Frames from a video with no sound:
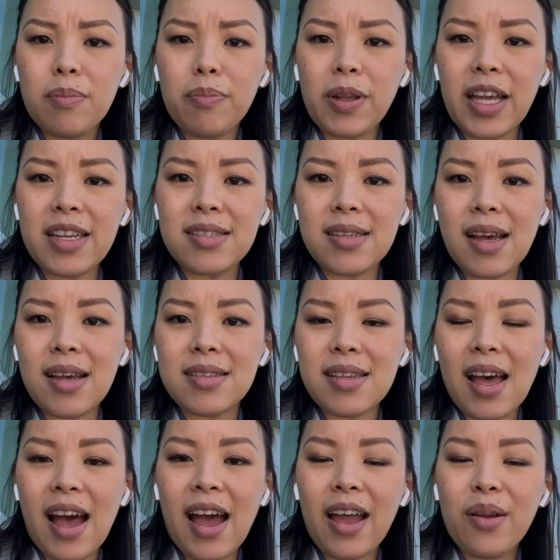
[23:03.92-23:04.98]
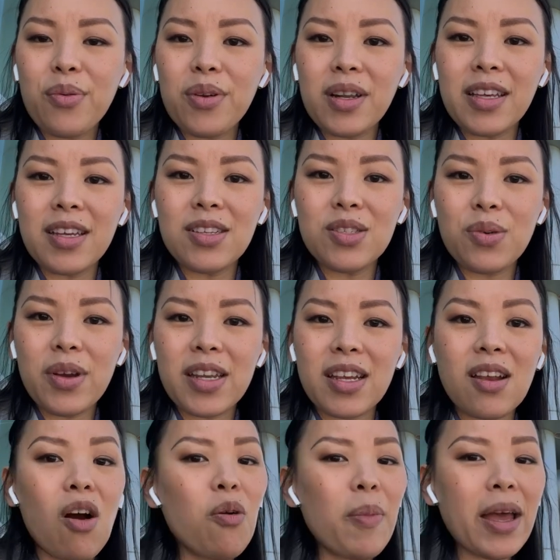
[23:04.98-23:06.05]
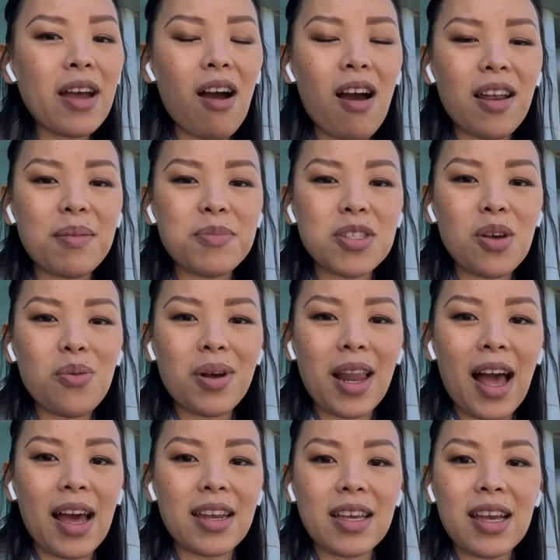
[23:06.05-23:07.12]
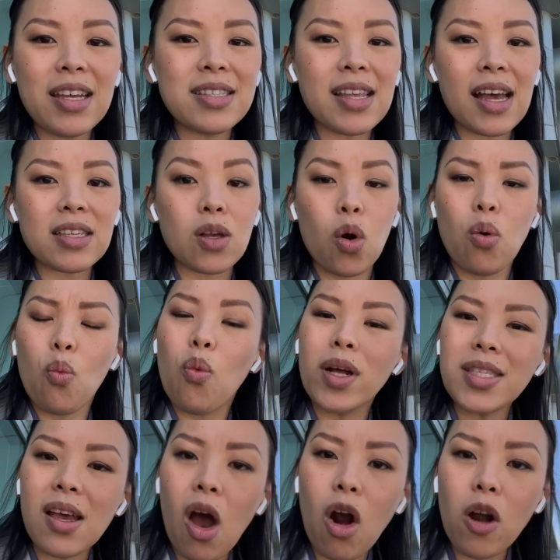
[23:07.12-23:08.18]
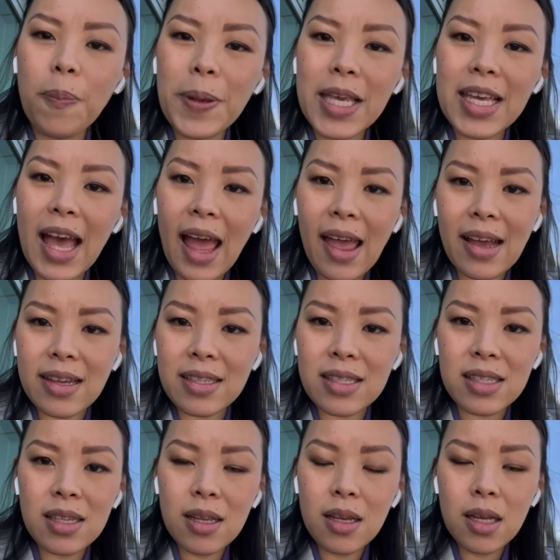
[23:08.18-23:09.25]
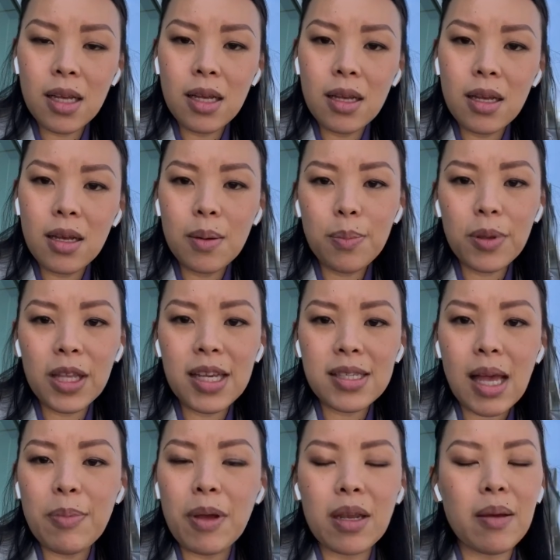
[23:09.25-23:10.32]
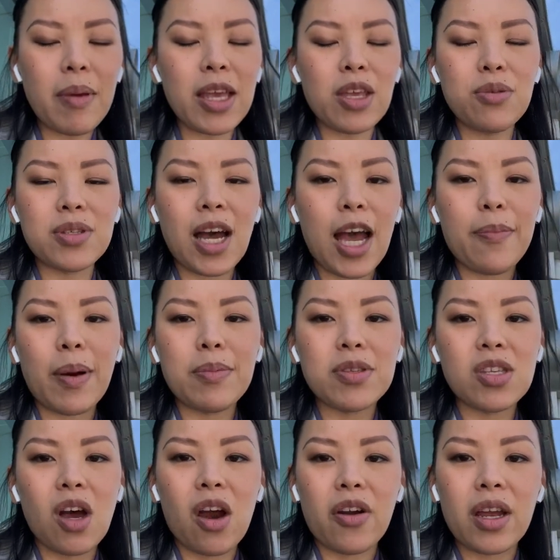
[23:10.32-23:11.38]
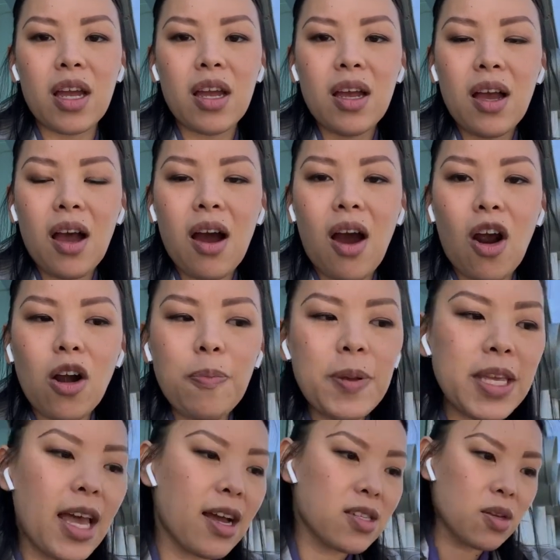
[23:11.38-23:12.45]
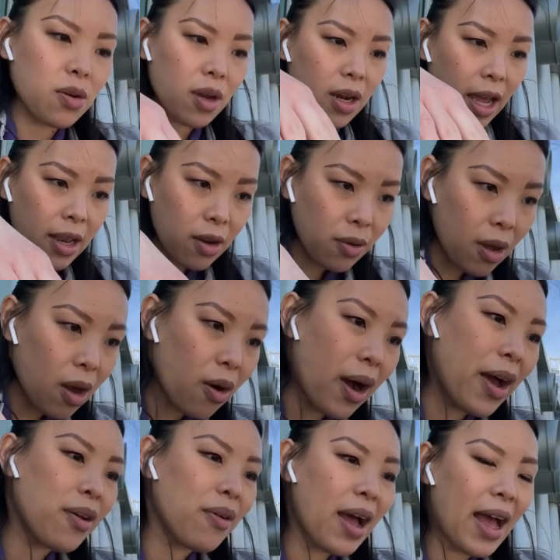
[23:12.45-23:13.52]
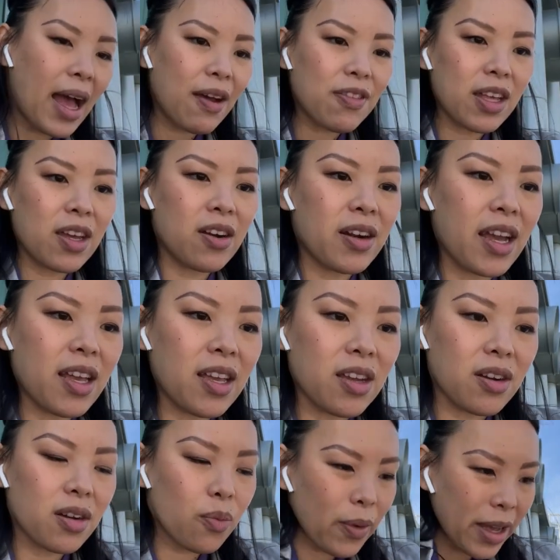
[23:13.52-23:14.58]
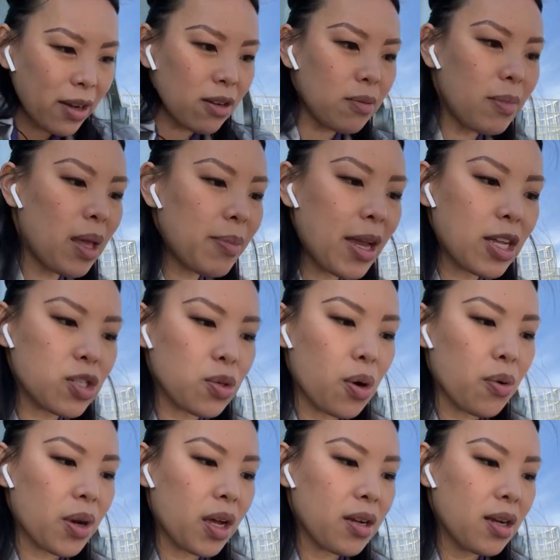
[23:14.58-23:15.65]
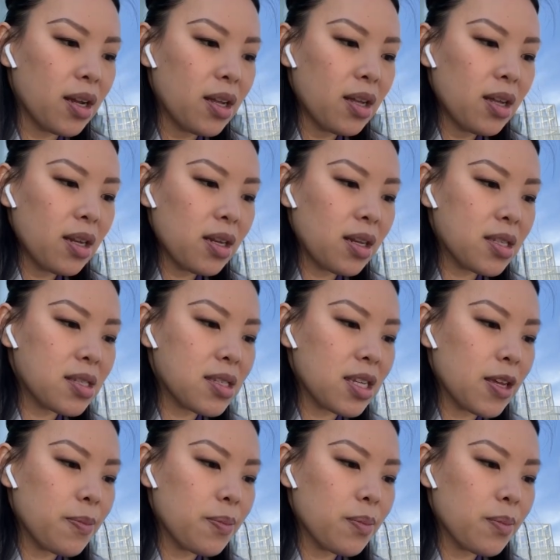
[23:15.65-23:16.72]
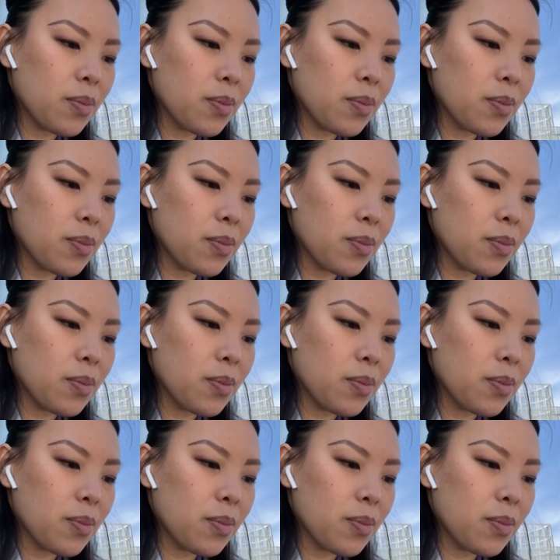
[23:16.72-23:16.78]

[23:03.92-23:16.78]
Blade says, I really enjoyed it. Oh my God, I'm so glad. What's RPX? Please, I'm gonna make you type. I'm sorry. RPX, hold on. I don't have the internet here. Well, maybe I do. Hold on. Let's see.